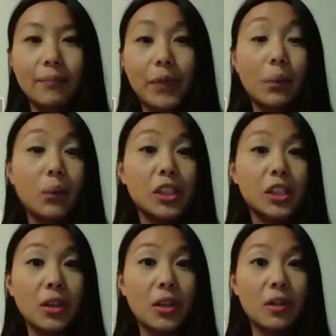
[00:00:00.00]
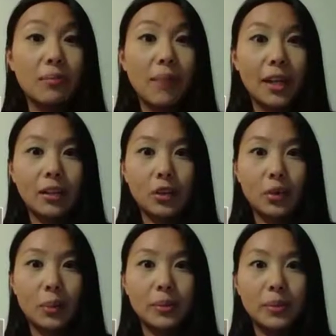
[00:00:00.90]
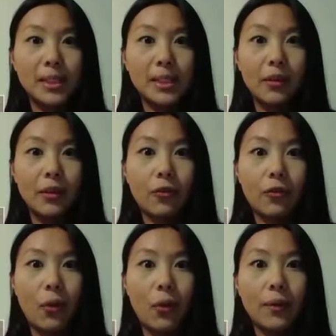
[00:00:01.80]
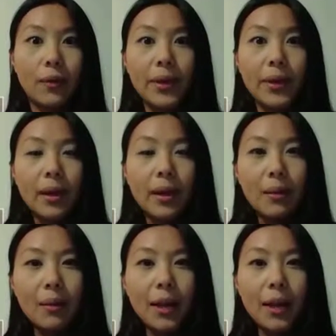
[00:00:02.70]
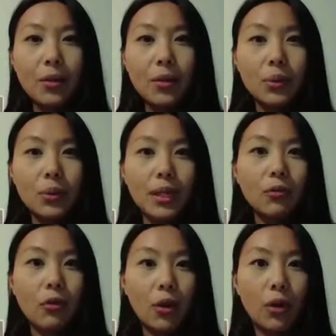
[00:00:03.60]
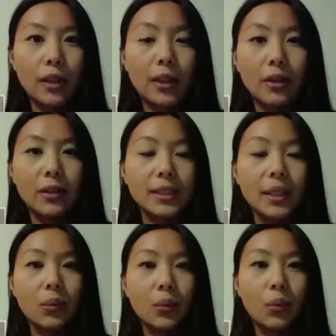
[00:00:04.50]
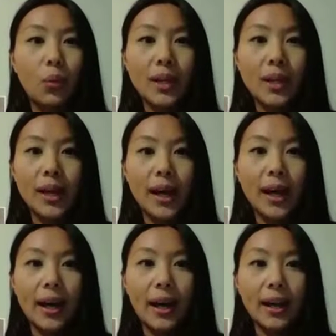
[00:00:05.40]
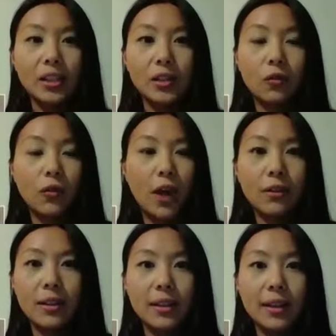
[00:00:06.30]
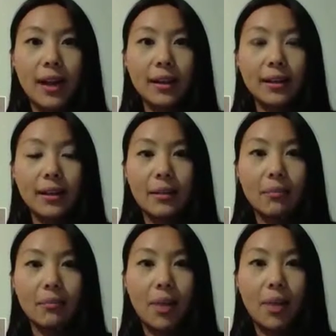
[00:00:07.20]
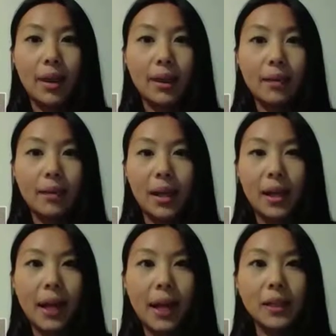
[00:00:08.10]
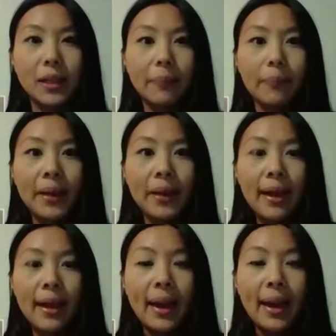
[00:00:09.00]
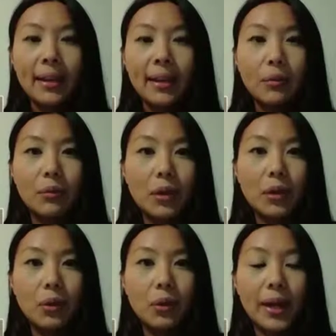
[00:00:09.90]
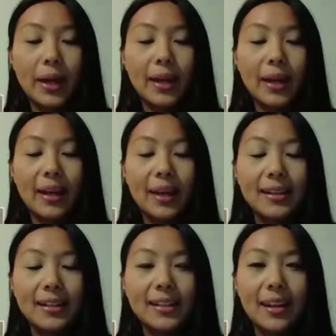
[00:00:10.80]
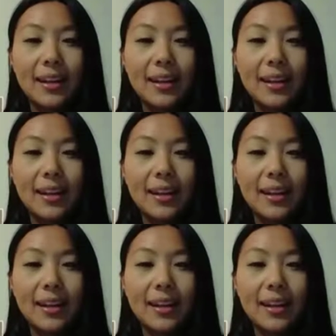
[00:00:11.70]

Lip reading: original manuscript sit for about 3 to 4 years, and one day I just found it again in my laptop, and I read through it, and